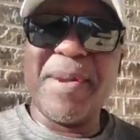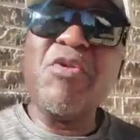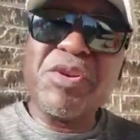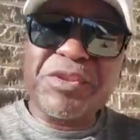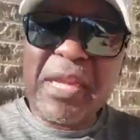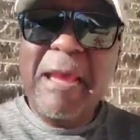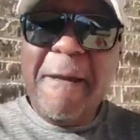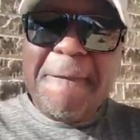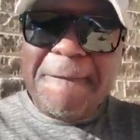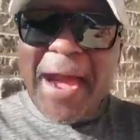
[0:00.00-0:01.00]
He was
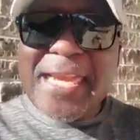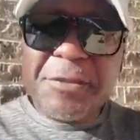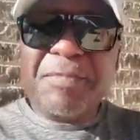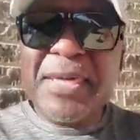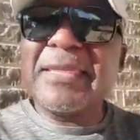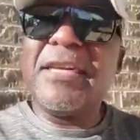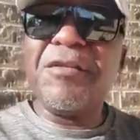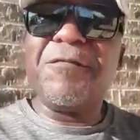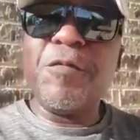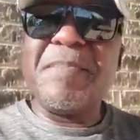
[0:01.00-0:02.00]
vice president
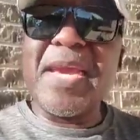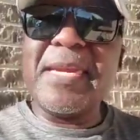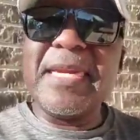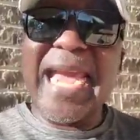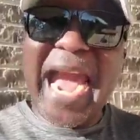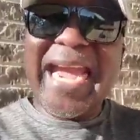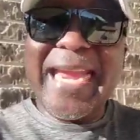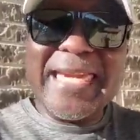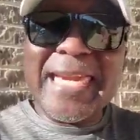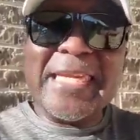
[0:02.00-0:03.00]
of UPND.
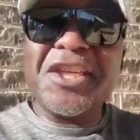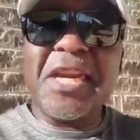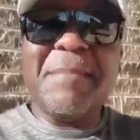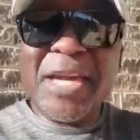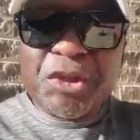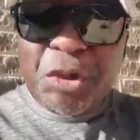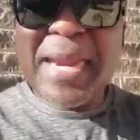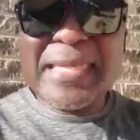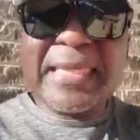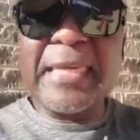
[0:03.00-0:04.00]
Hakainde Hichilema
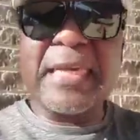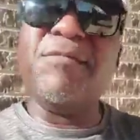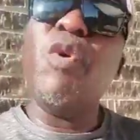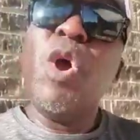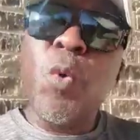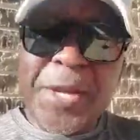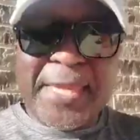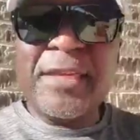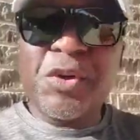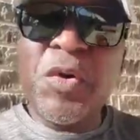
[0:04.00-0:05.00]
trusted him with
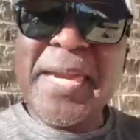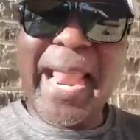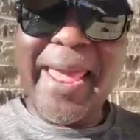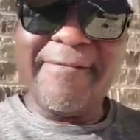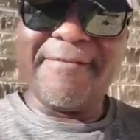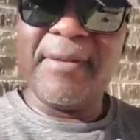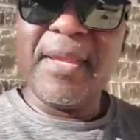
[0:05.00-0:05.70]
his own life.